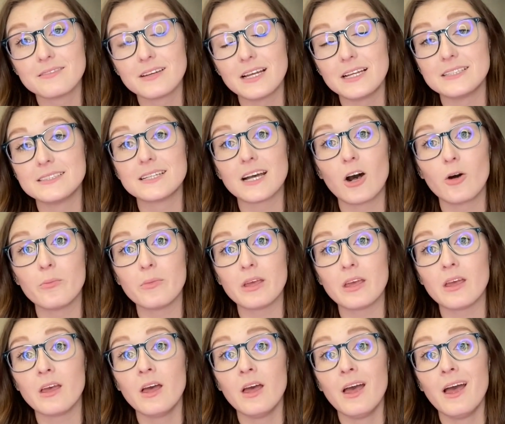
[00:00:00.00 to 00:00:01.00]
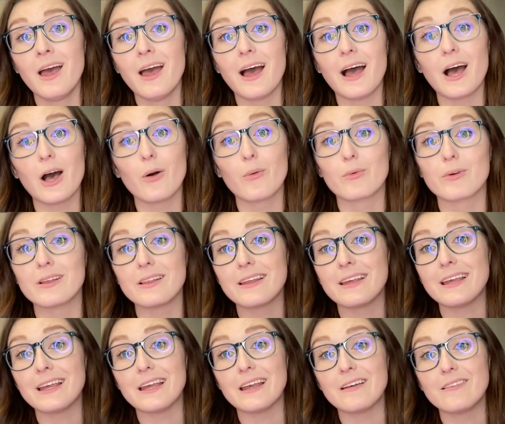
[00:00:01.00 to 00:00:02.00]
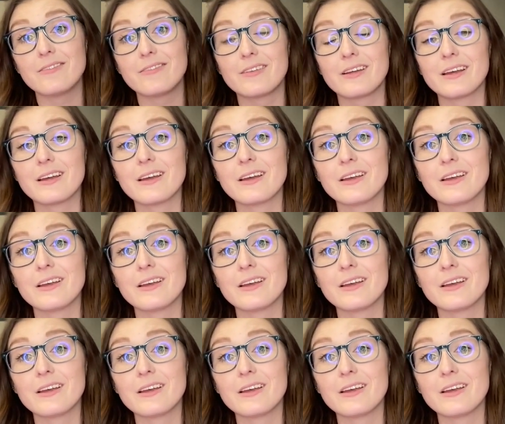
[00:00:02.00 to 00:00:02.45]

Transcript: and tell me how relieved